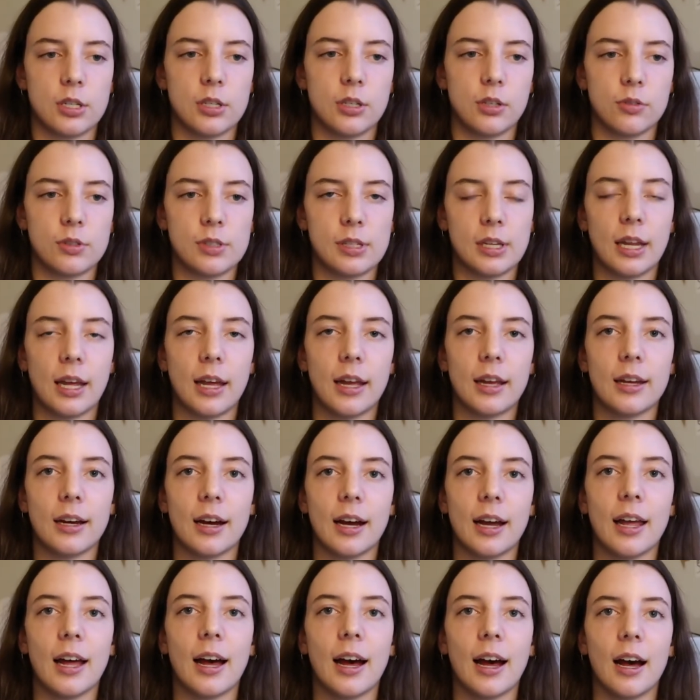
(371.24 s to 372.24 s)
to do today.
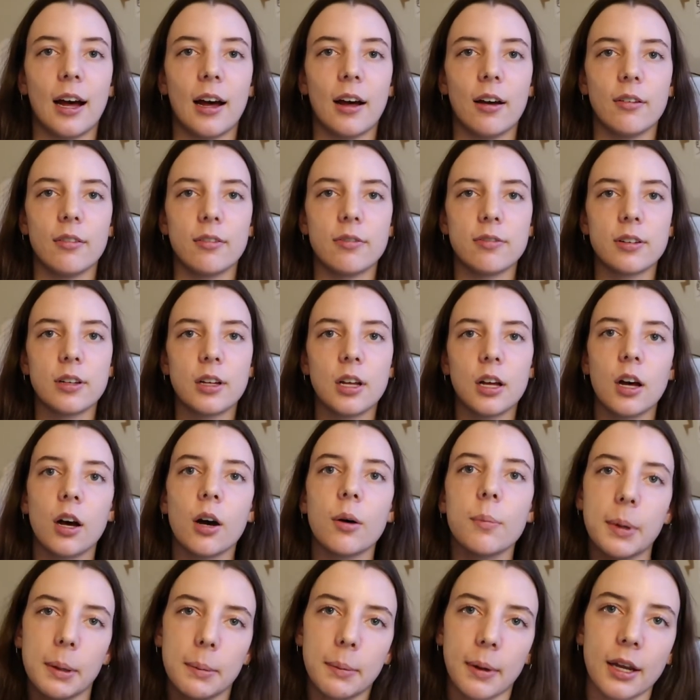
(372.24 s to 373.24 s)
I have,
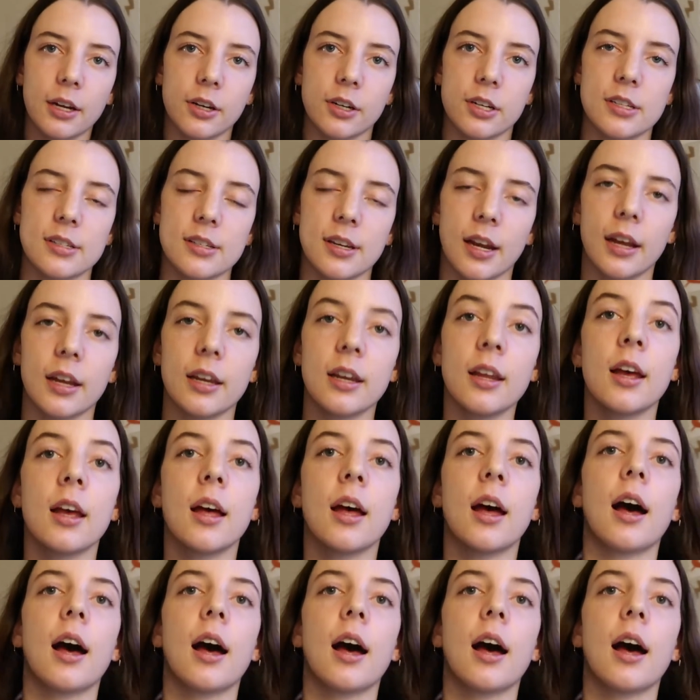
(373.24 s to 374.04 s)
oh, my battery's dying.